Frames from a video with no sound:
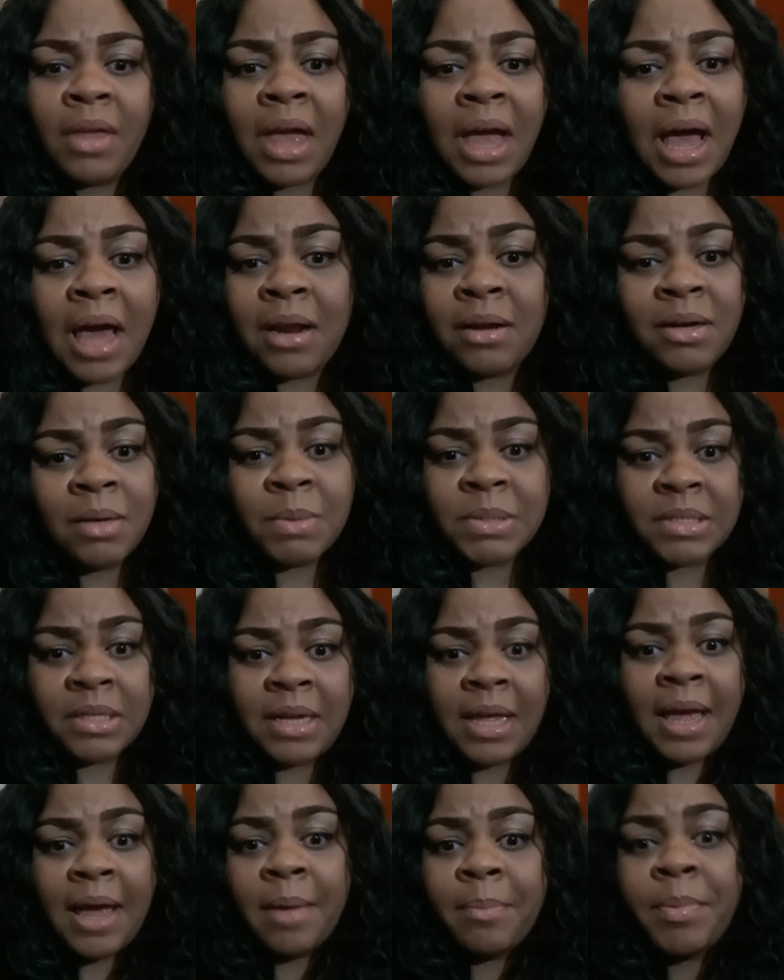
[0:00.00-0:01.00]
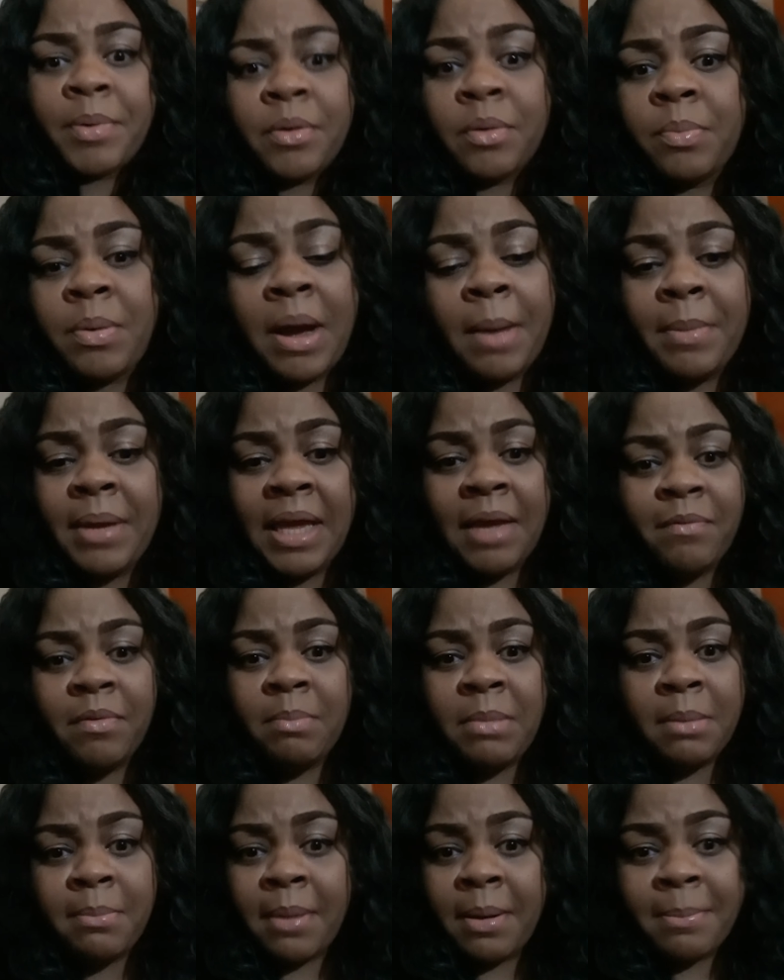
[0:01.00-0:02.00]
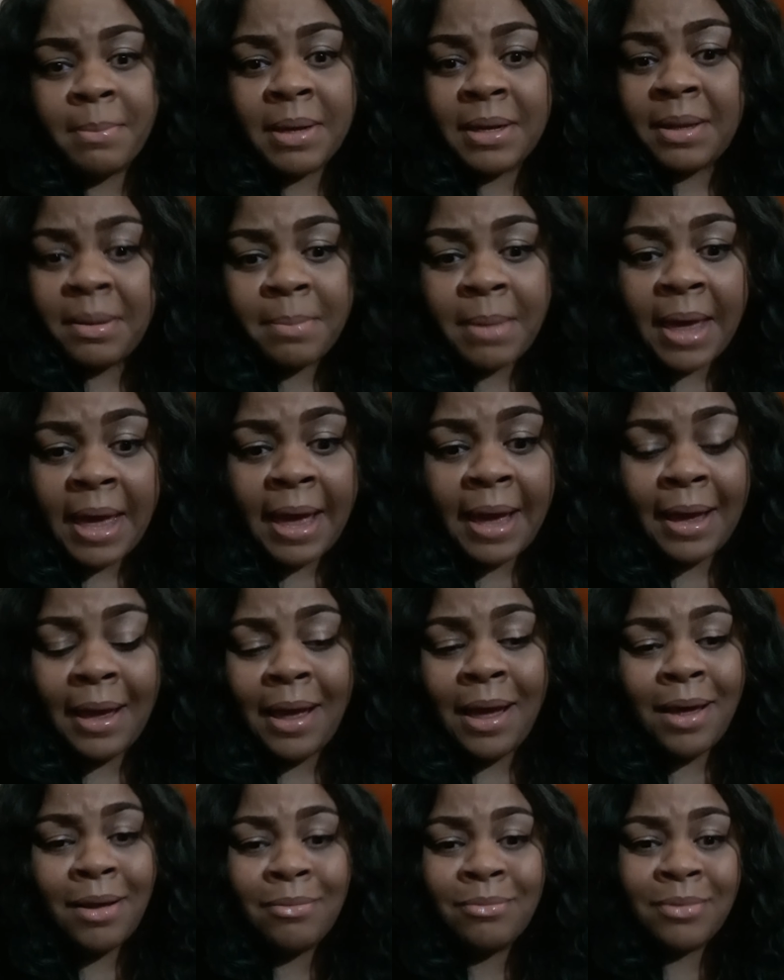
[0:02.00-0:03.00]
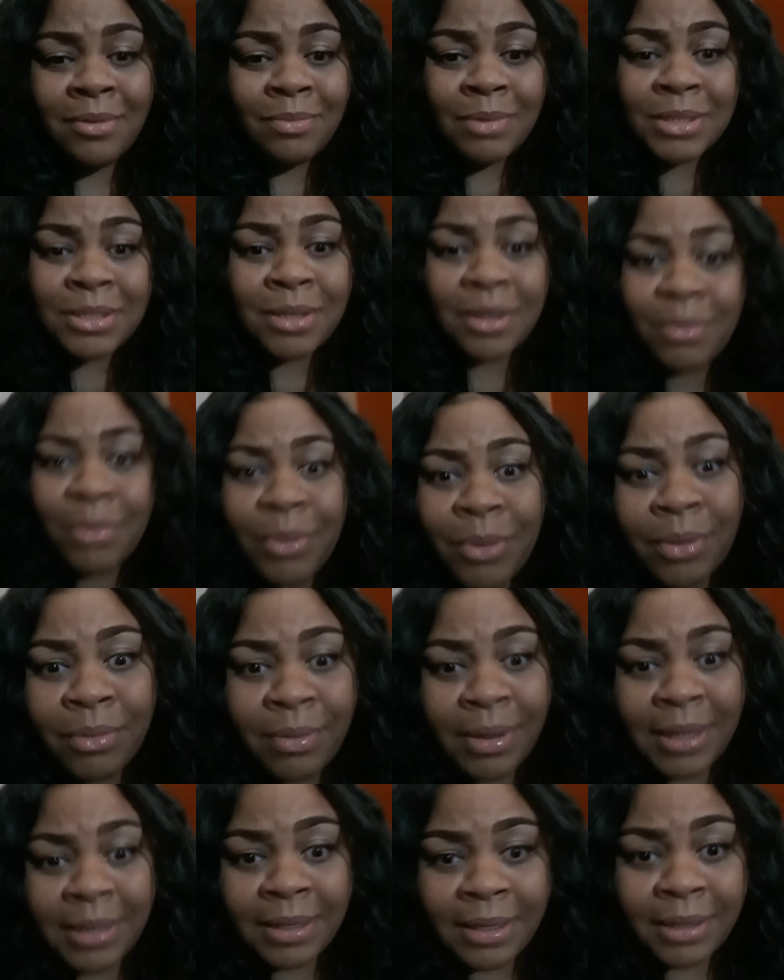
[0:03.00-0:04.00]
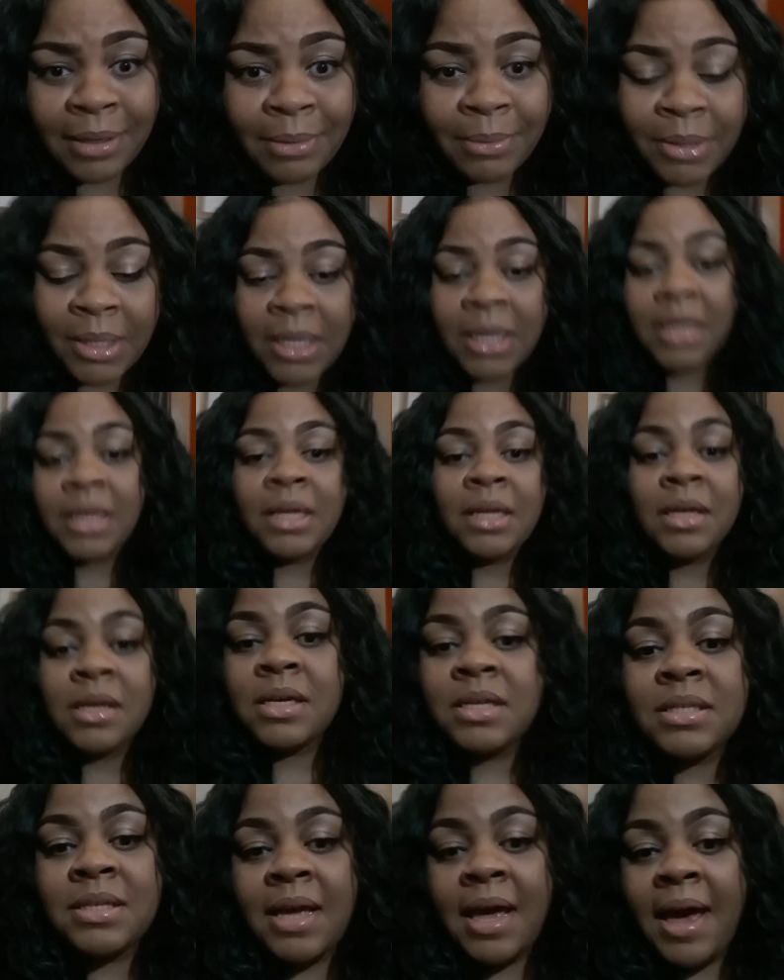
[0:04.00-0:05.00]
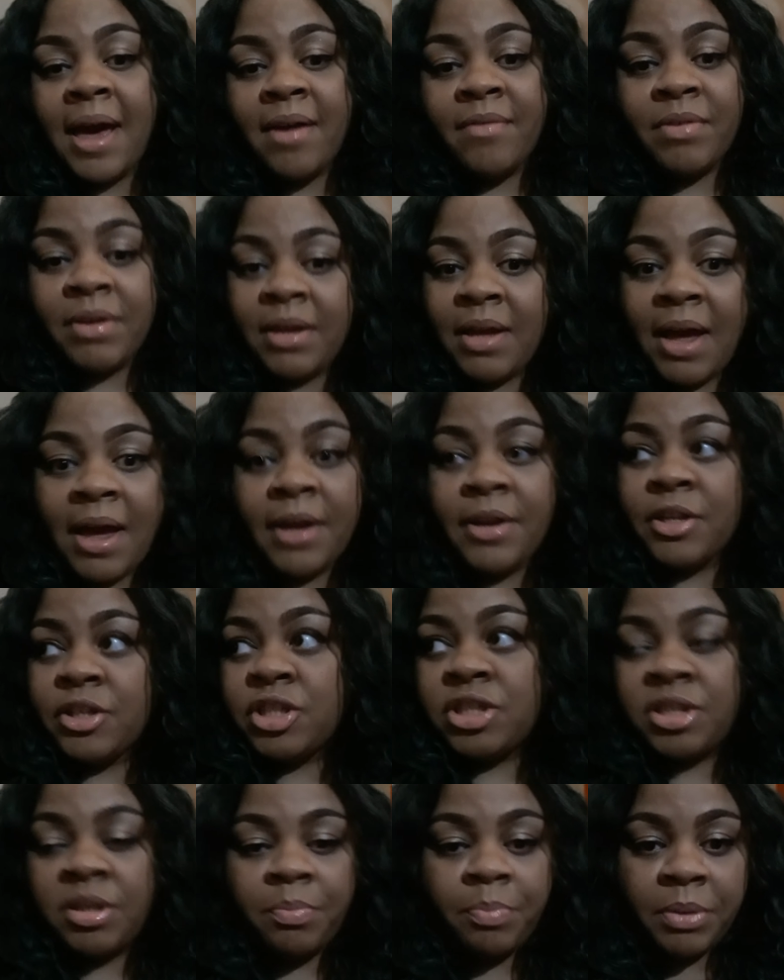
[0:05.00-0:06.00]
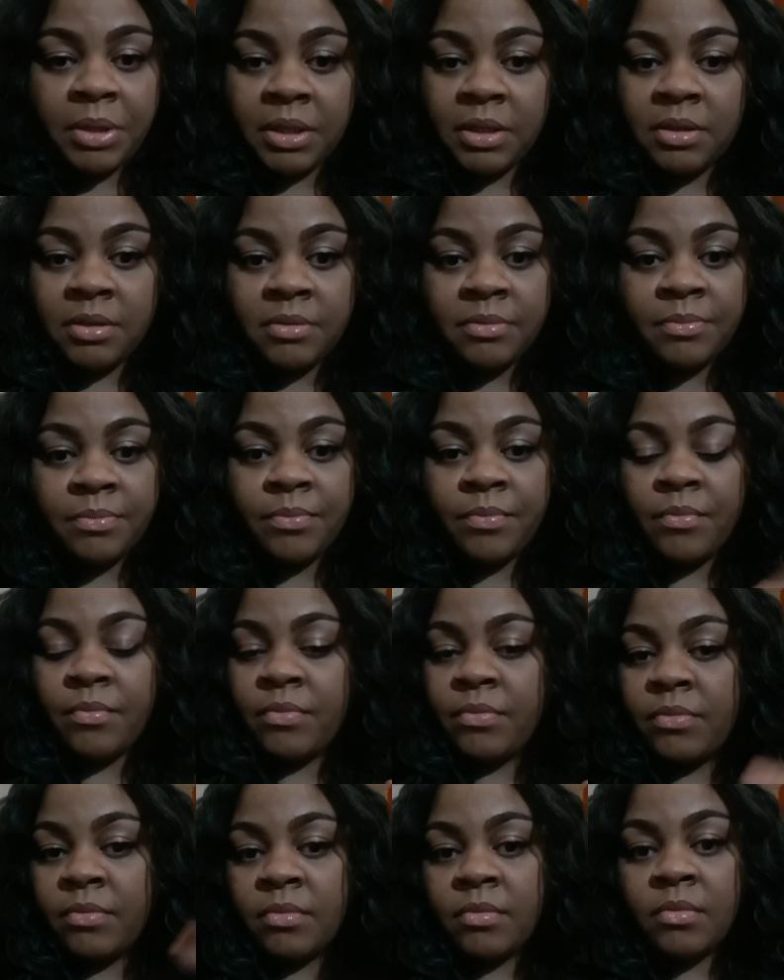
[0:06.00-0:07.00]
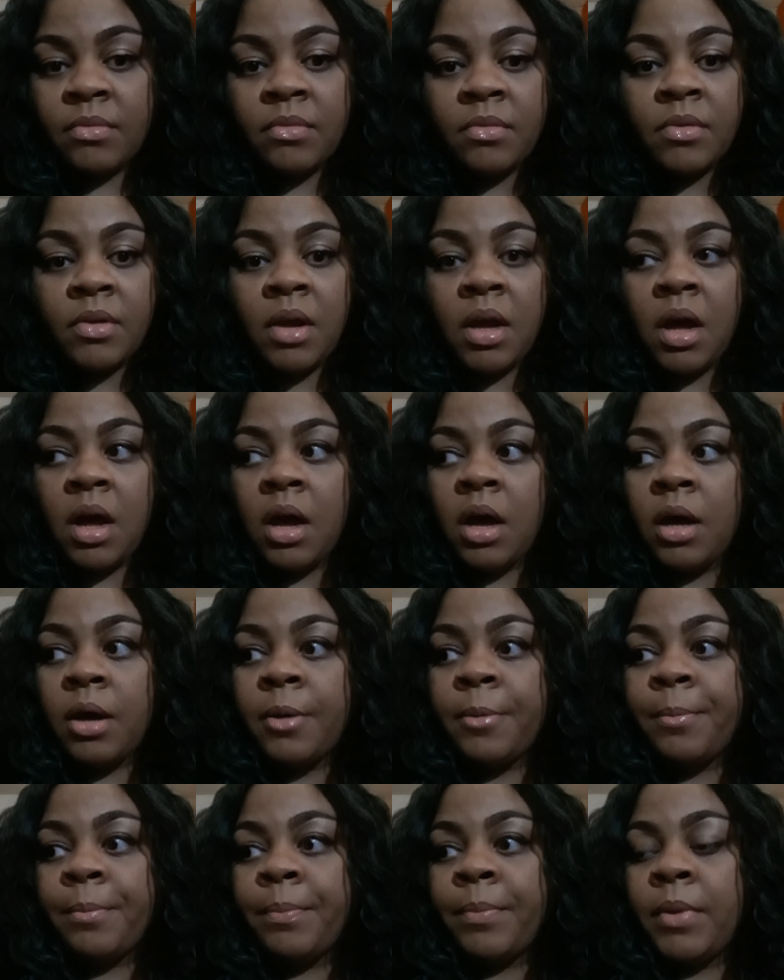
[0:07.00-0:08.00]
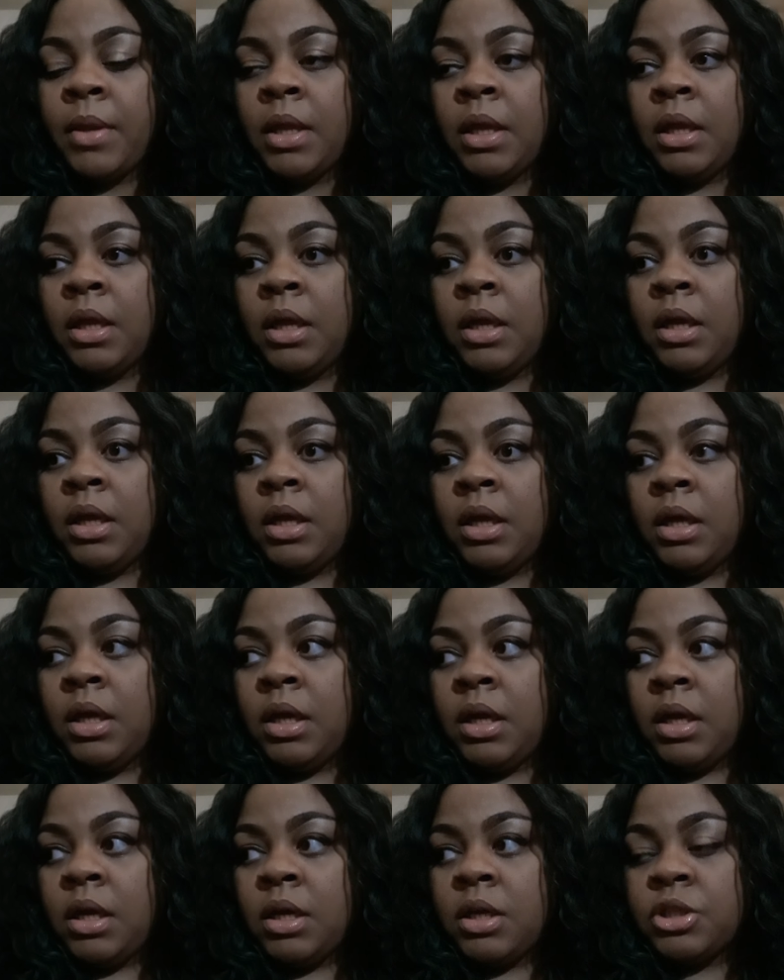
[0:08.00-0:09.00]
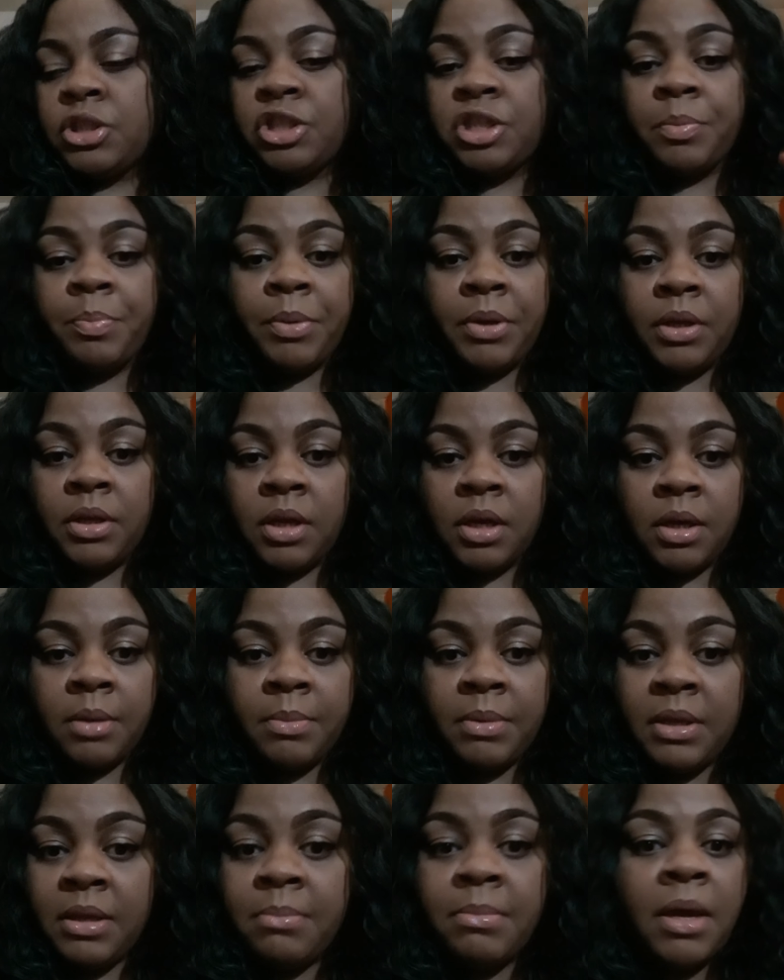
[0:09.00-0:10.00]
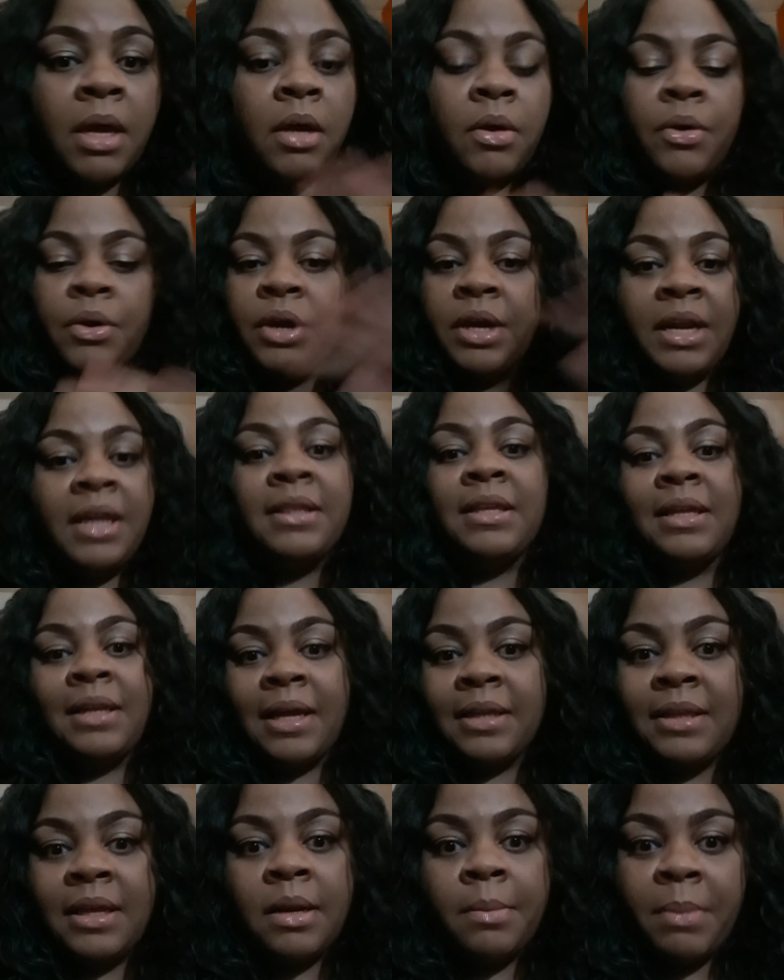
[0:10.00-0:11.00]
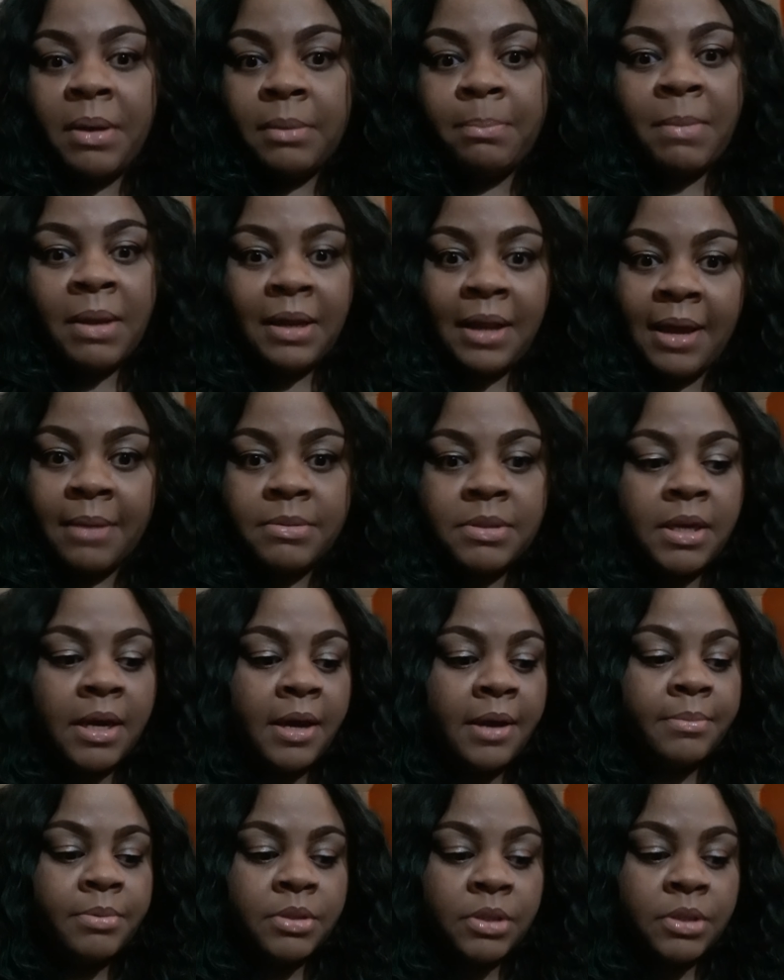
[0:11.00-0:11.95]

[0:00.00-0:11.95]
I don't know what's going to happen. Or probably giving me my money back. I don't know what's going on right now because I haven't gotten a shipping um, a shipping um, email or anything like that about my laptop.